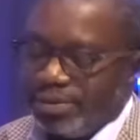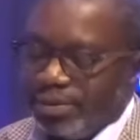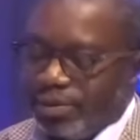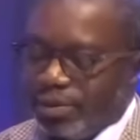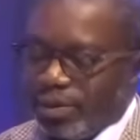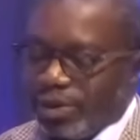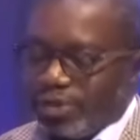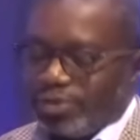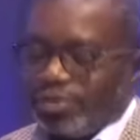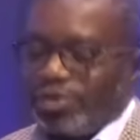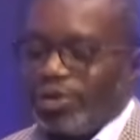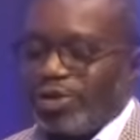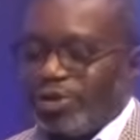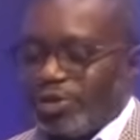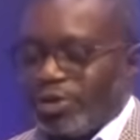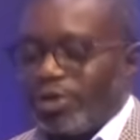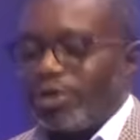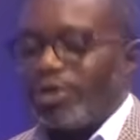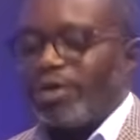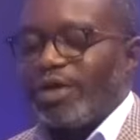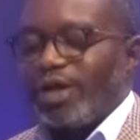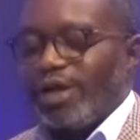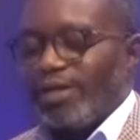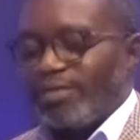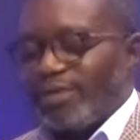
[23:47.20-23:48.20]
what we're
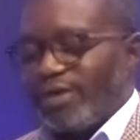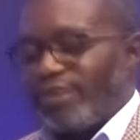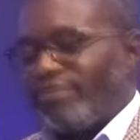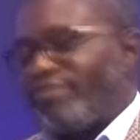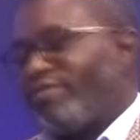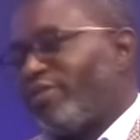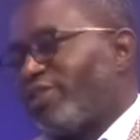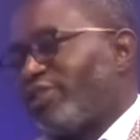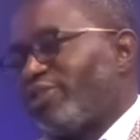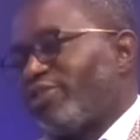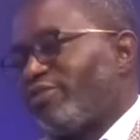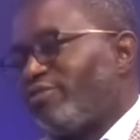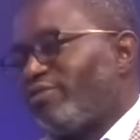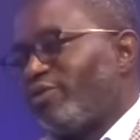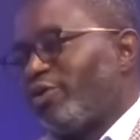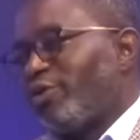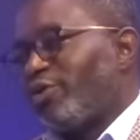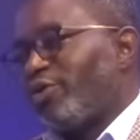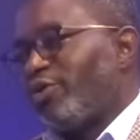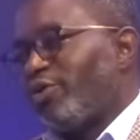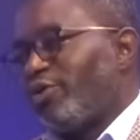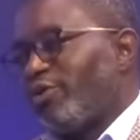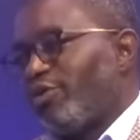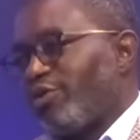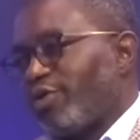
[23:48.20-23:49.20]
talking about, first of
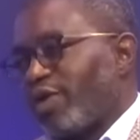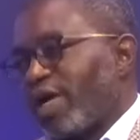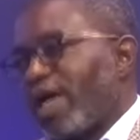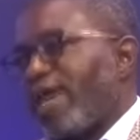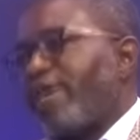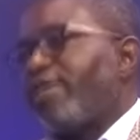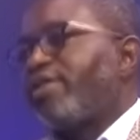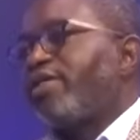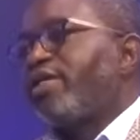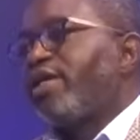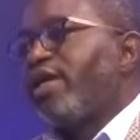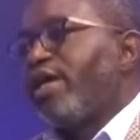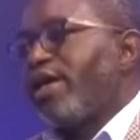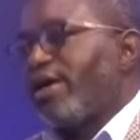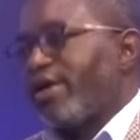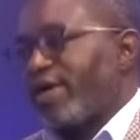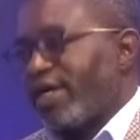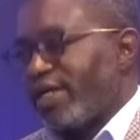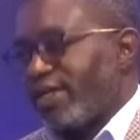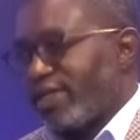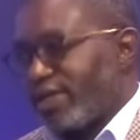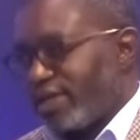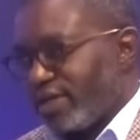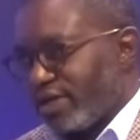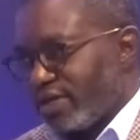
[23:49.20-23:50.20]
all, you can't
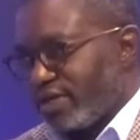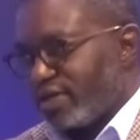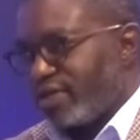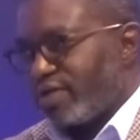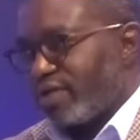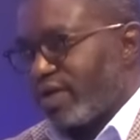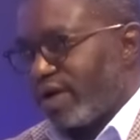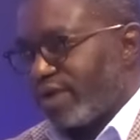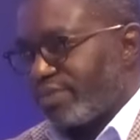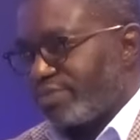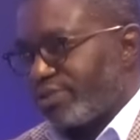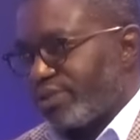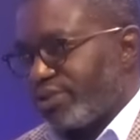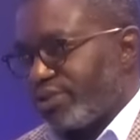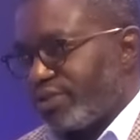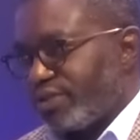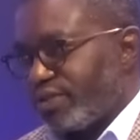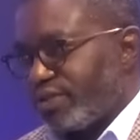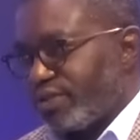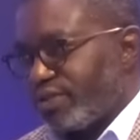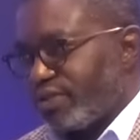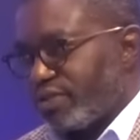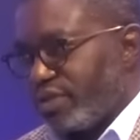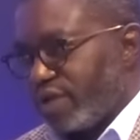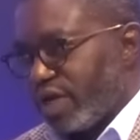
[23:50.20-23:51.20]
eradicate corruption
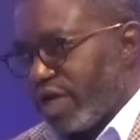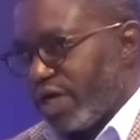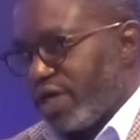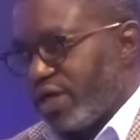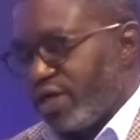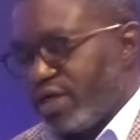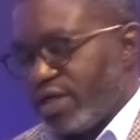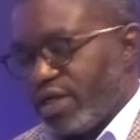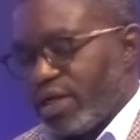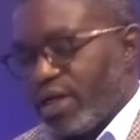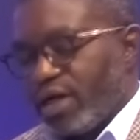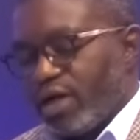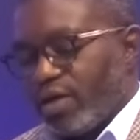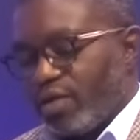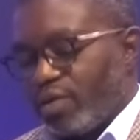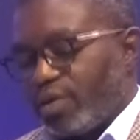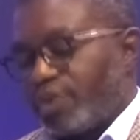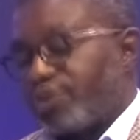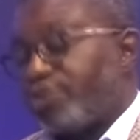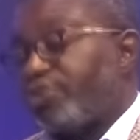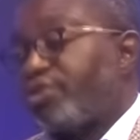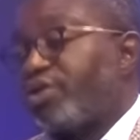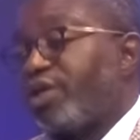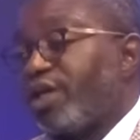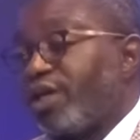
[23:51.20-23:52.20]
right?
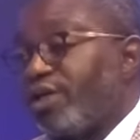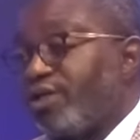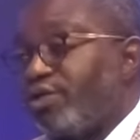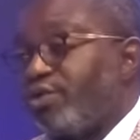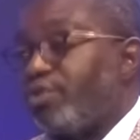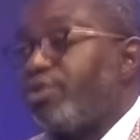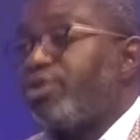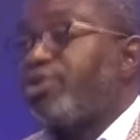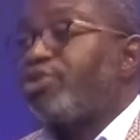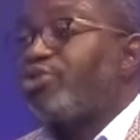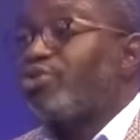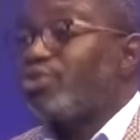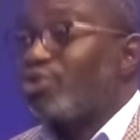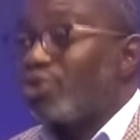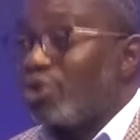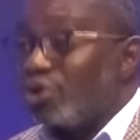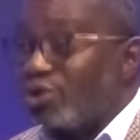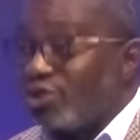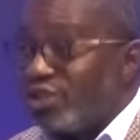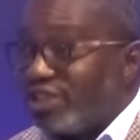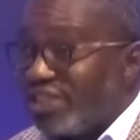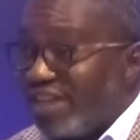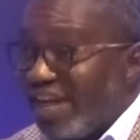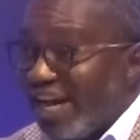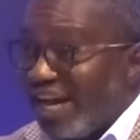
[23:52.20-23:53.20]
What you can do is to
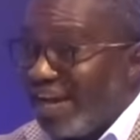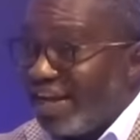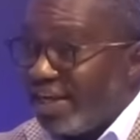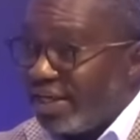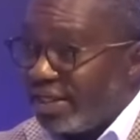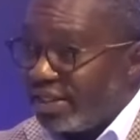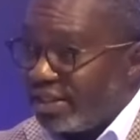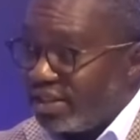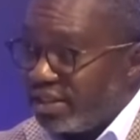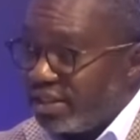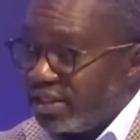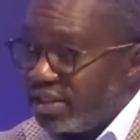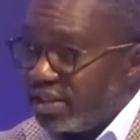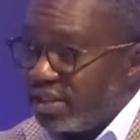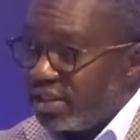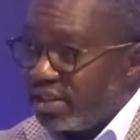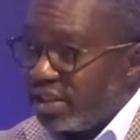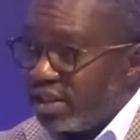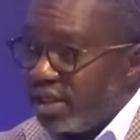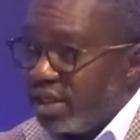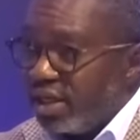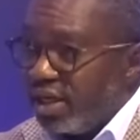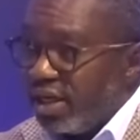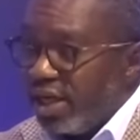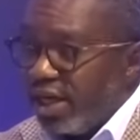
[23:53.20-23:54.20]
contain it.
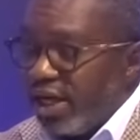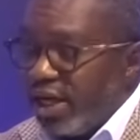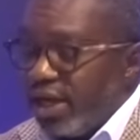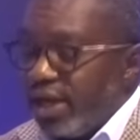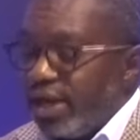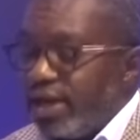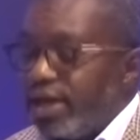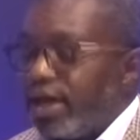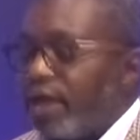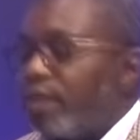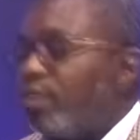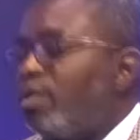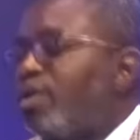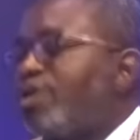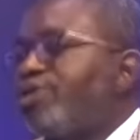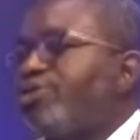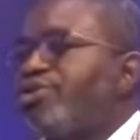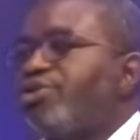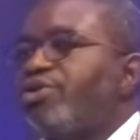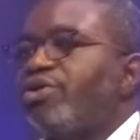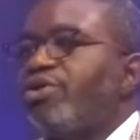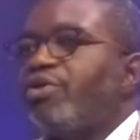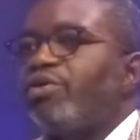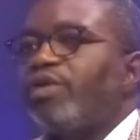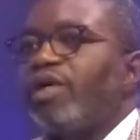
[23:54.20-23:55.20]
Now, what
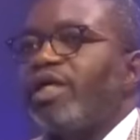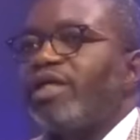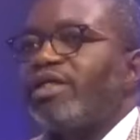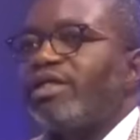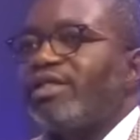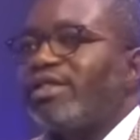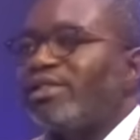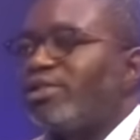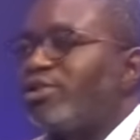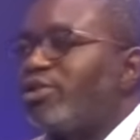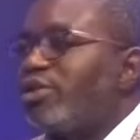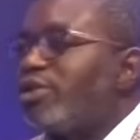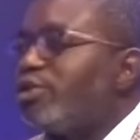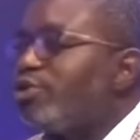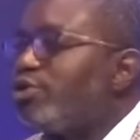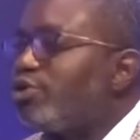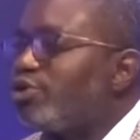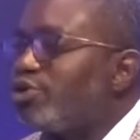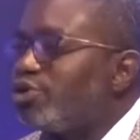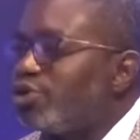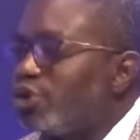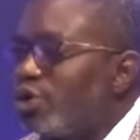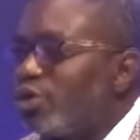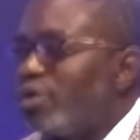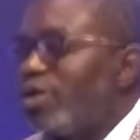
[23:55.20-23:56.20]
you don't want is
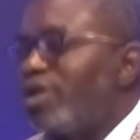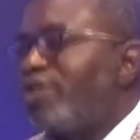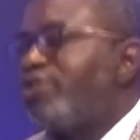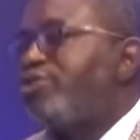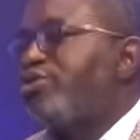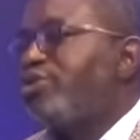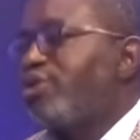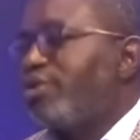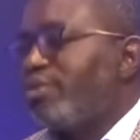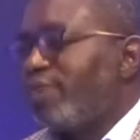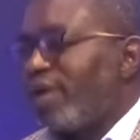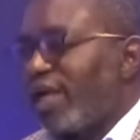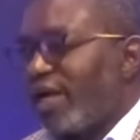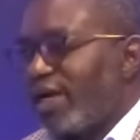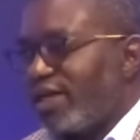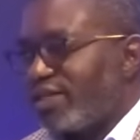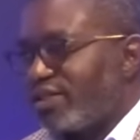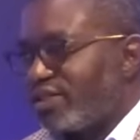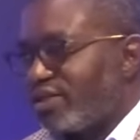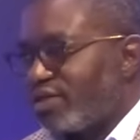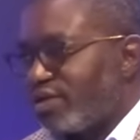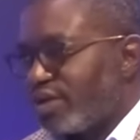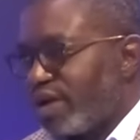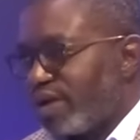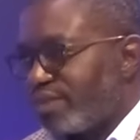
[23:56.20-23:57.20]
you don't want to
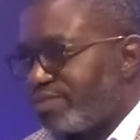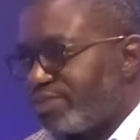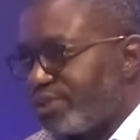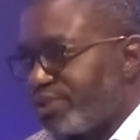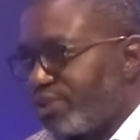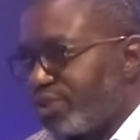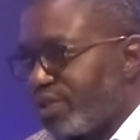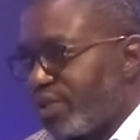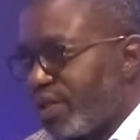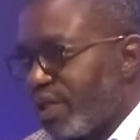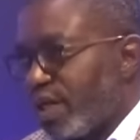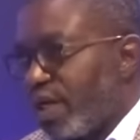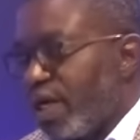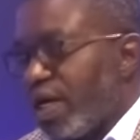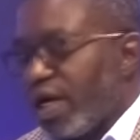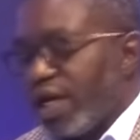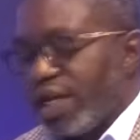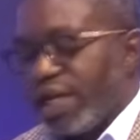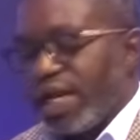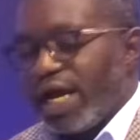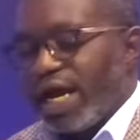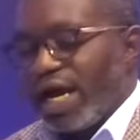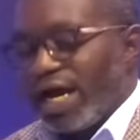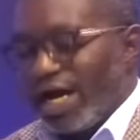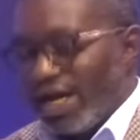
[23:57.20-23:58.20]
normalize corruption.
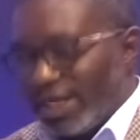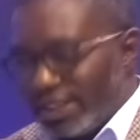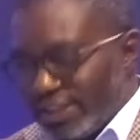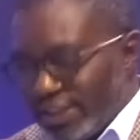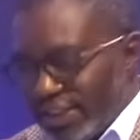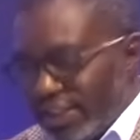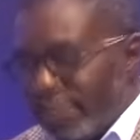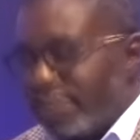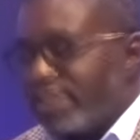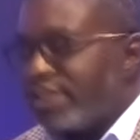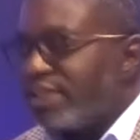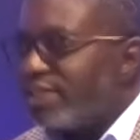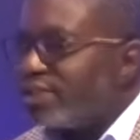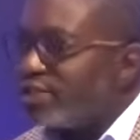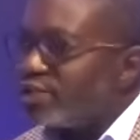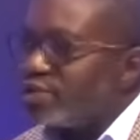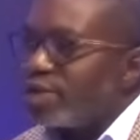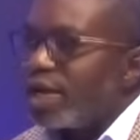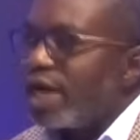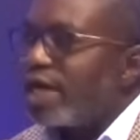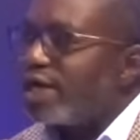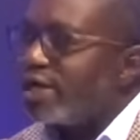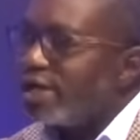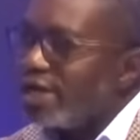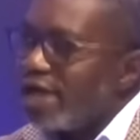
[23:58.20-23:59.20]
Now, as it is
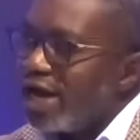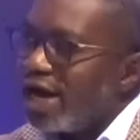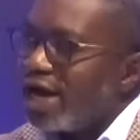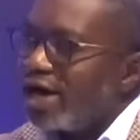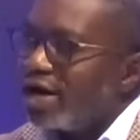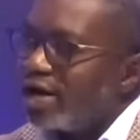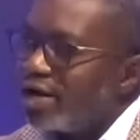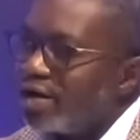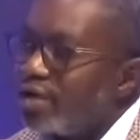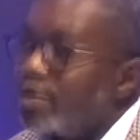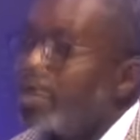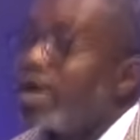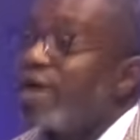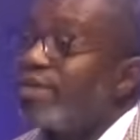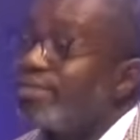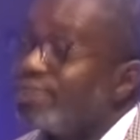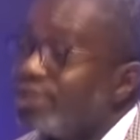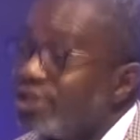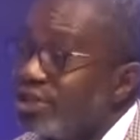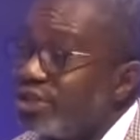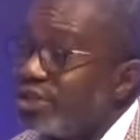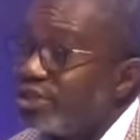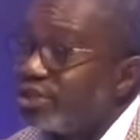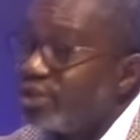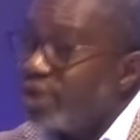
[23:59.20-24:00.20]
right now,
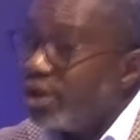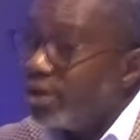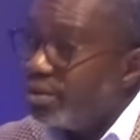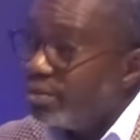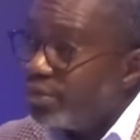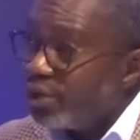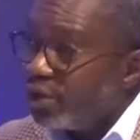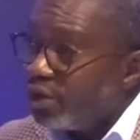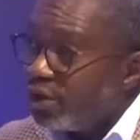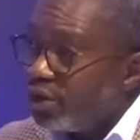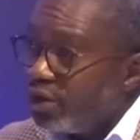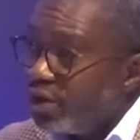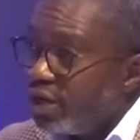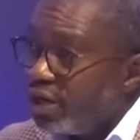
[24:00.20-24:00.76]
corruption is normal.